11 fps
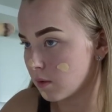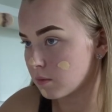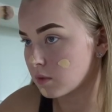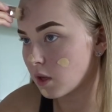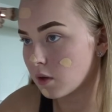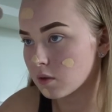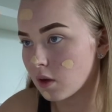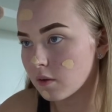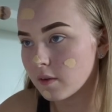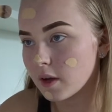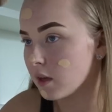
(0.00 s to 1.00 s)
I'm so
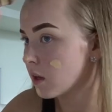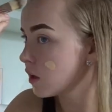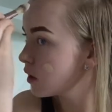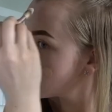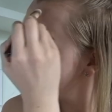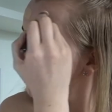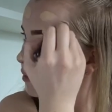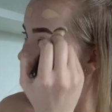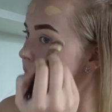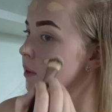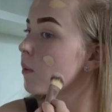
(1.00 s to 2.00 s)
sorry
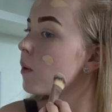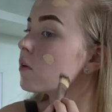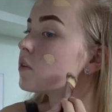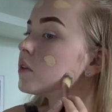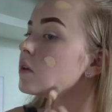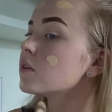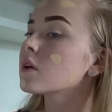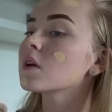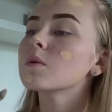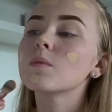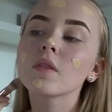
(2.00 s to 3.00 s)
to people that are watching this
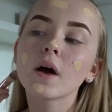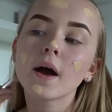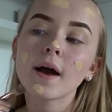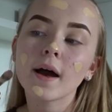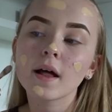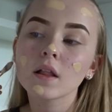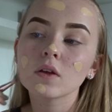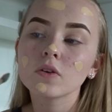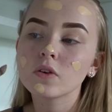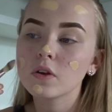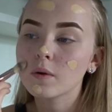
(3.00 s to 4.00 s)
thinking, what the hell
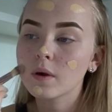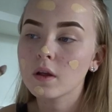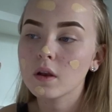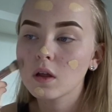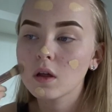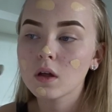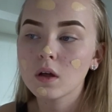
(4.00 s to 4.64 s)
is she doing?